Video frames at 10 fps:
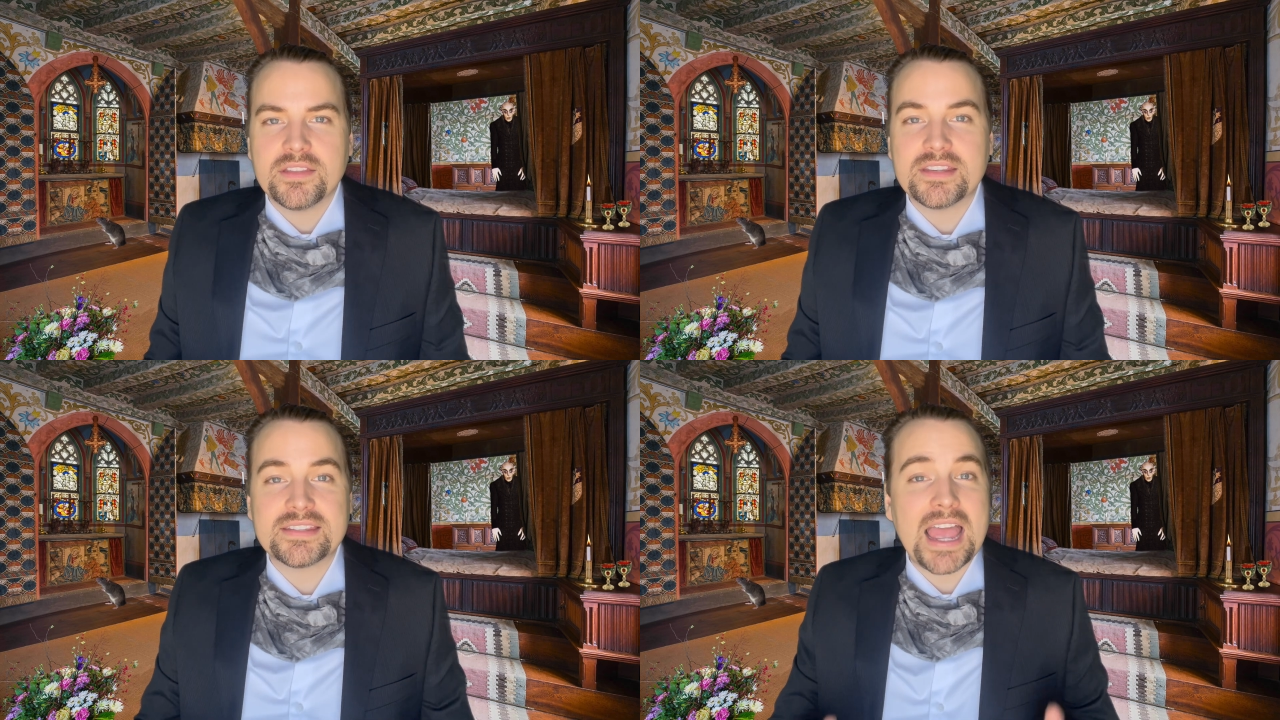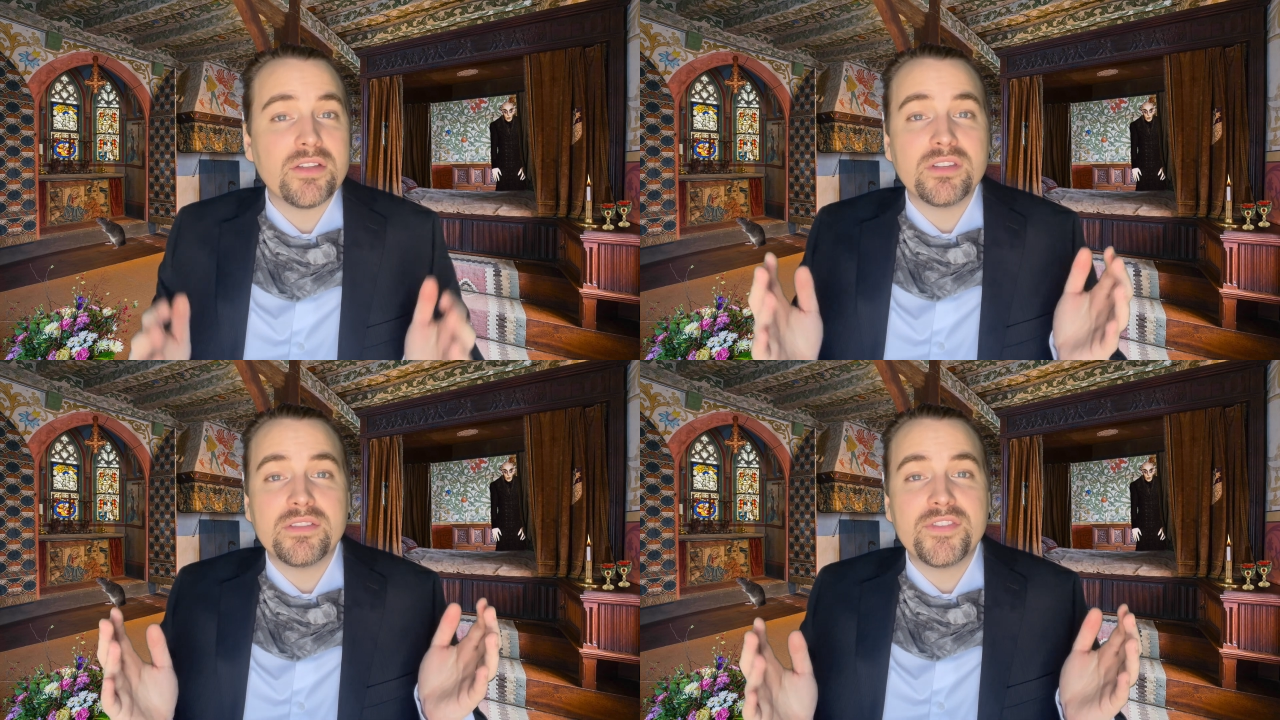The
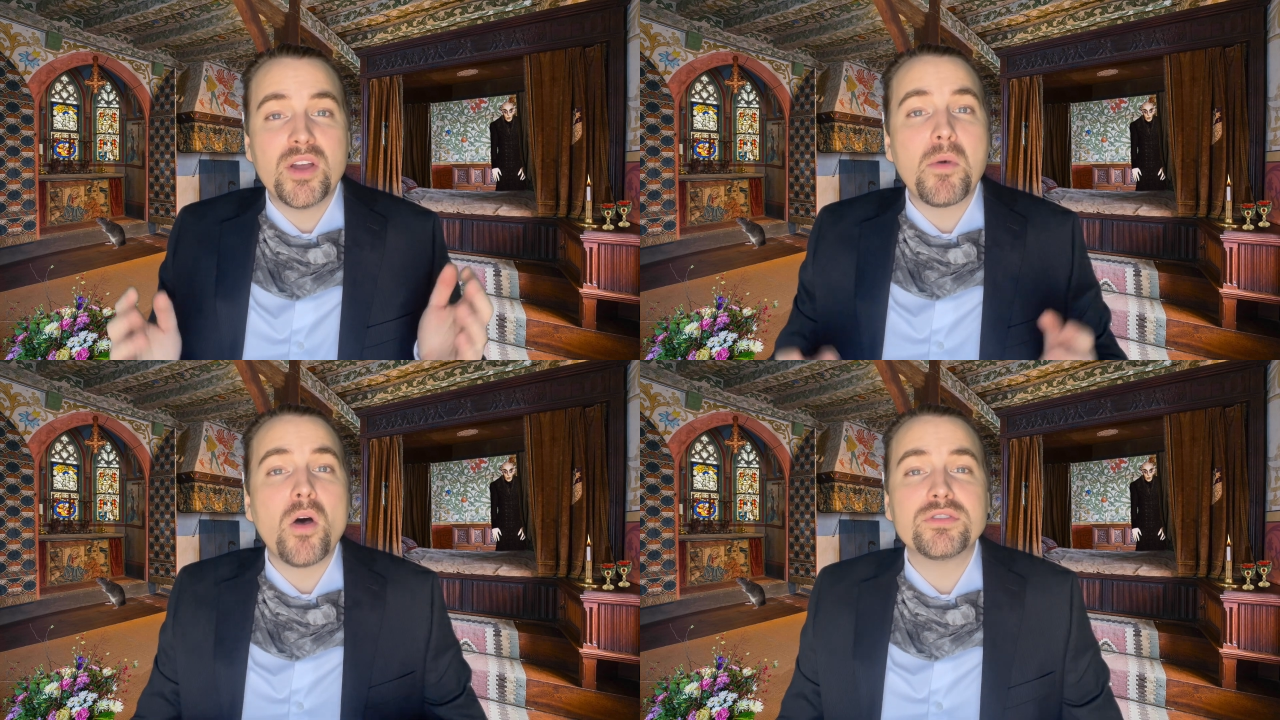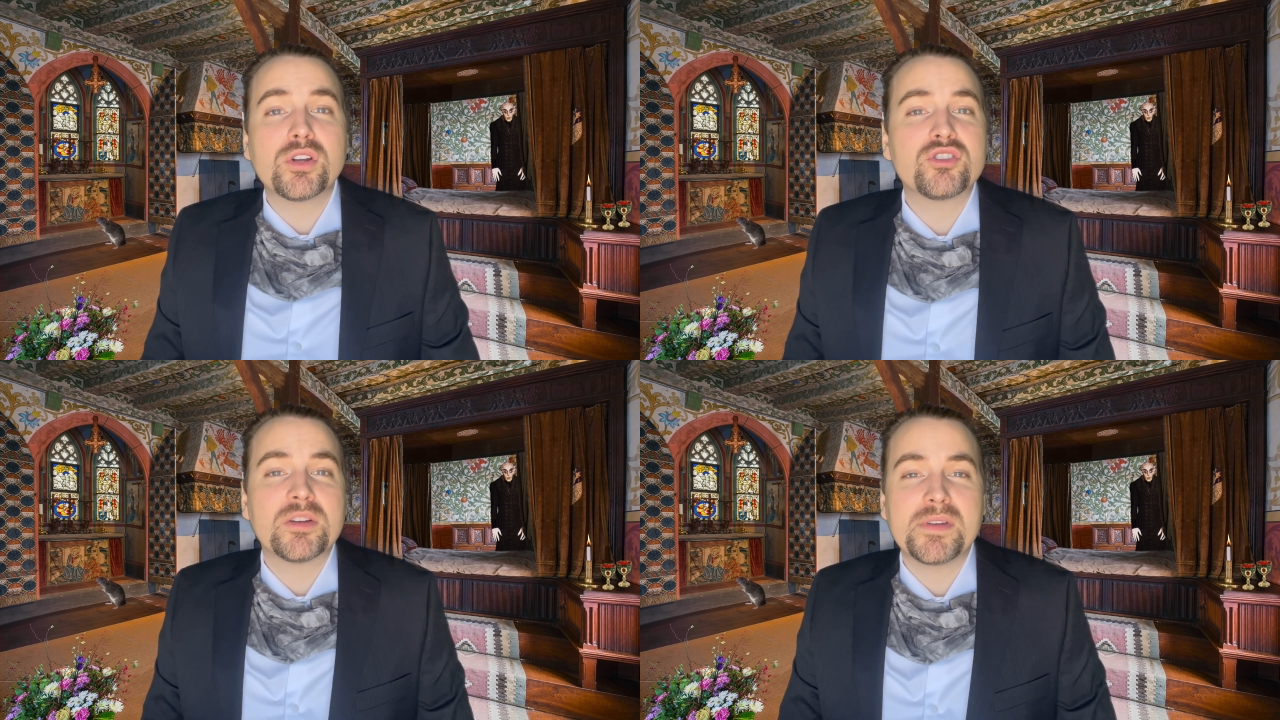sound of the film also
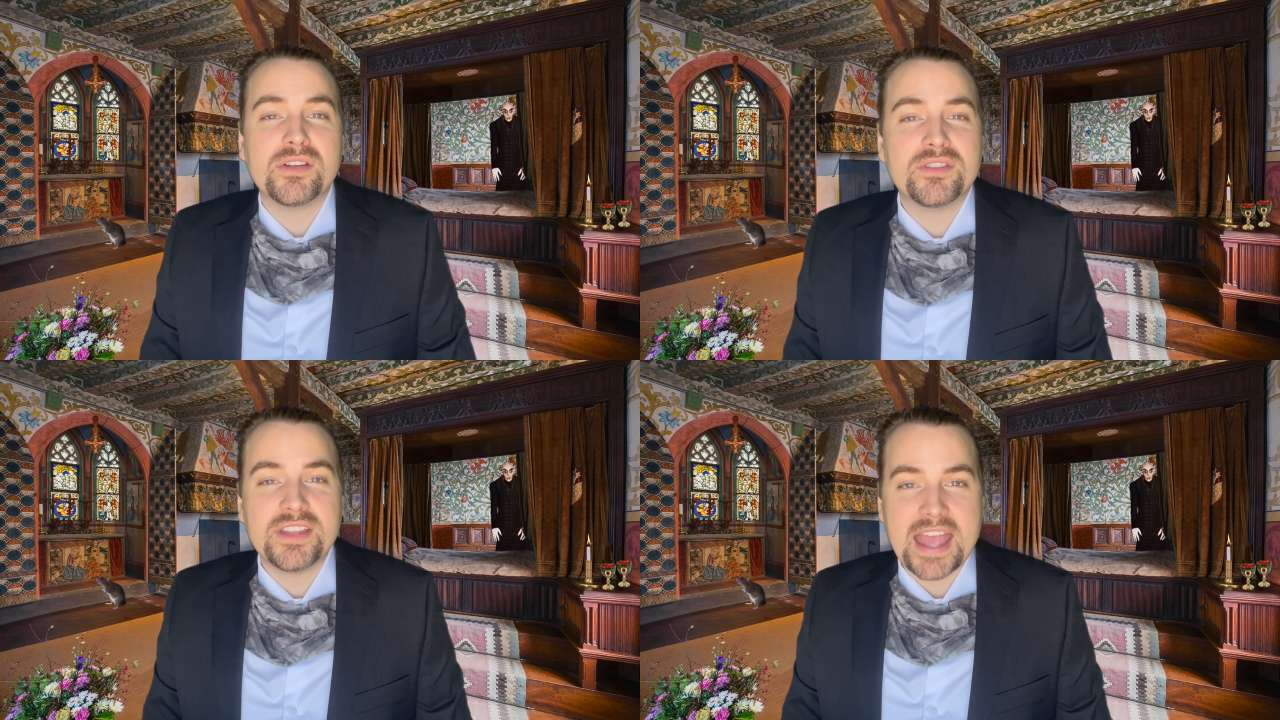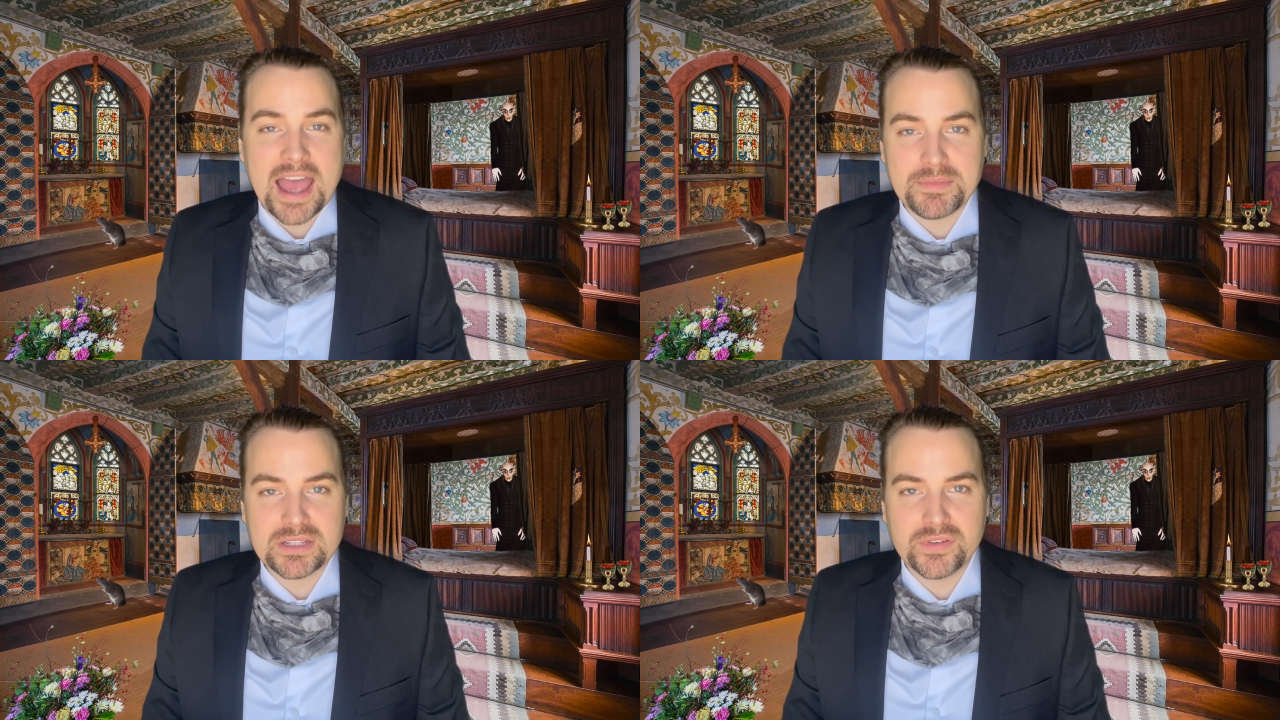contributed to the
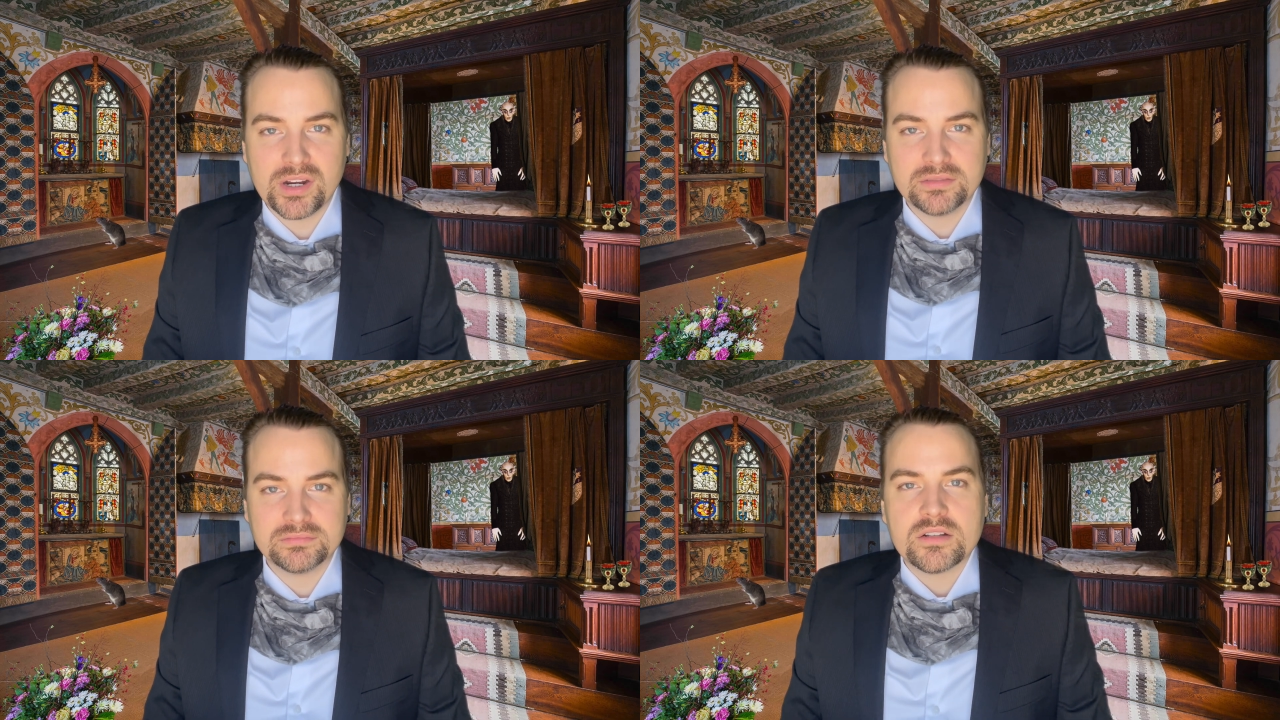atmosphere.